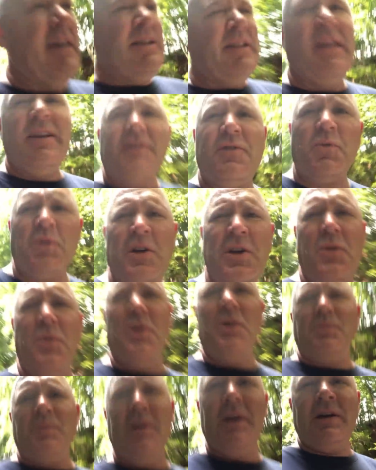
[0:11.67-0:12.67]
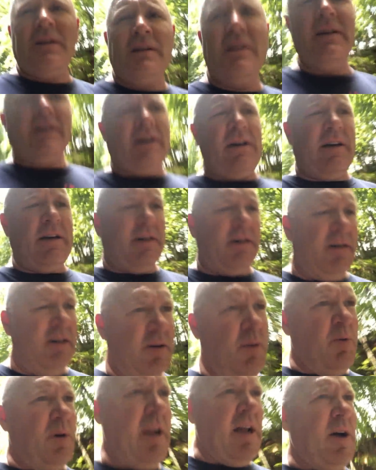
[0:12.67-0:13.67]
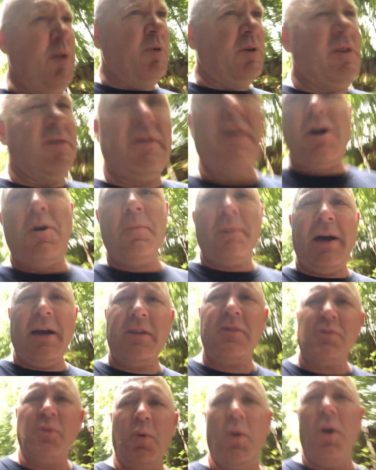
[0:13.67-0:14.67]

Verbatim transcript: This week would have been when I would have gone back to